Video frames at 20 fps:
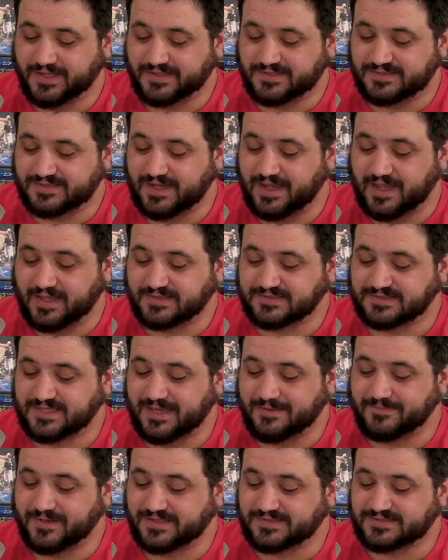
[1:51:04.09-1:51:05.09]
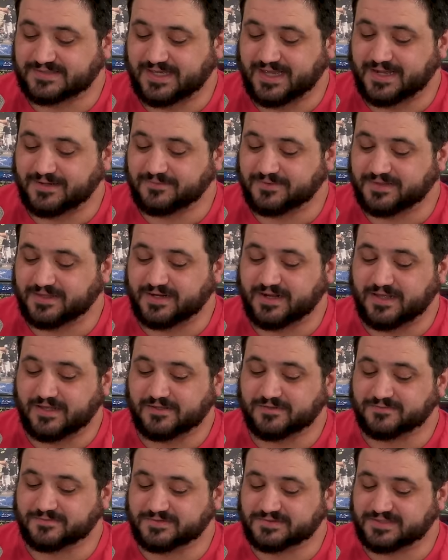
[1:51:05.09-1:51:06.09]
I'd die side by side with an
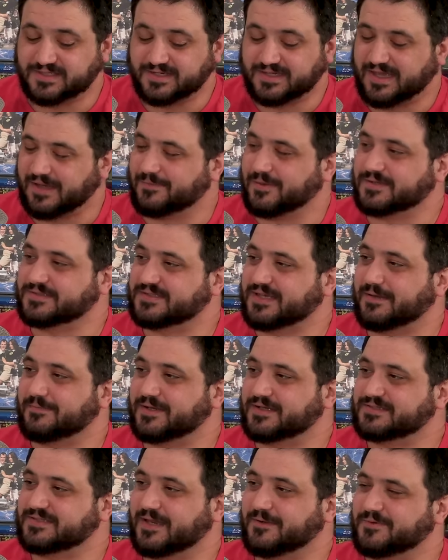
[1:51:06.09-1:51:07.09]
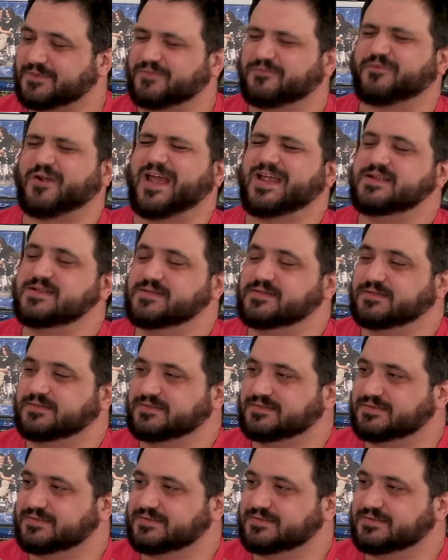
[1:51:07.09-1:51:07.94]
elf. He's like, how about side by side with a friend?